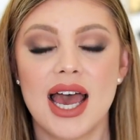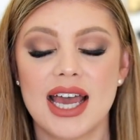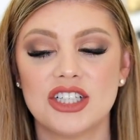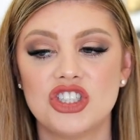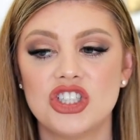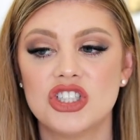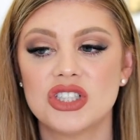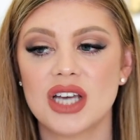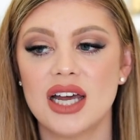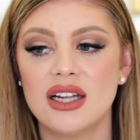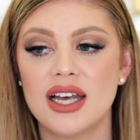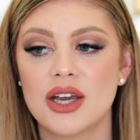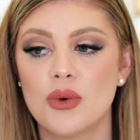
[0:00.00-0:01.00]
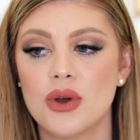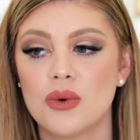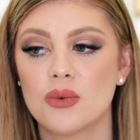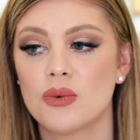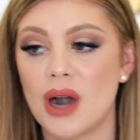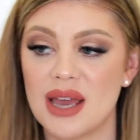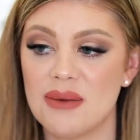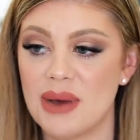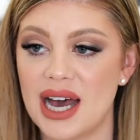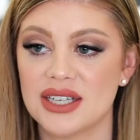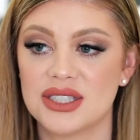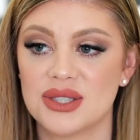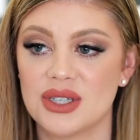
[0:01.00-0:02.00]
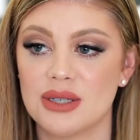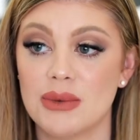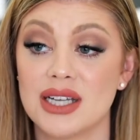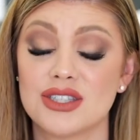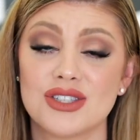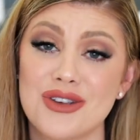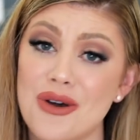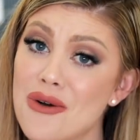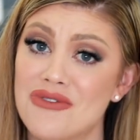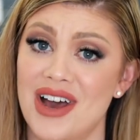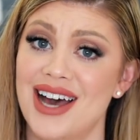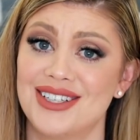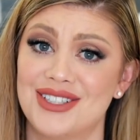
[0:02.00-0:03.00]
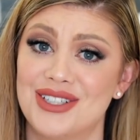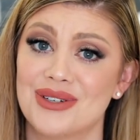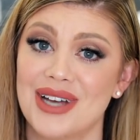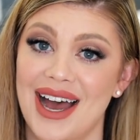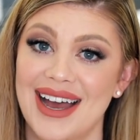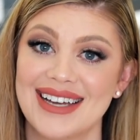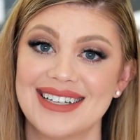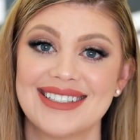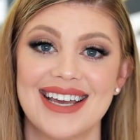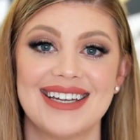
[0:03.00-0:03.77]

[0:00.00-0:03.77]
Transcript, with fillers: And she just kind of like went right past 3 months so fast, you guys.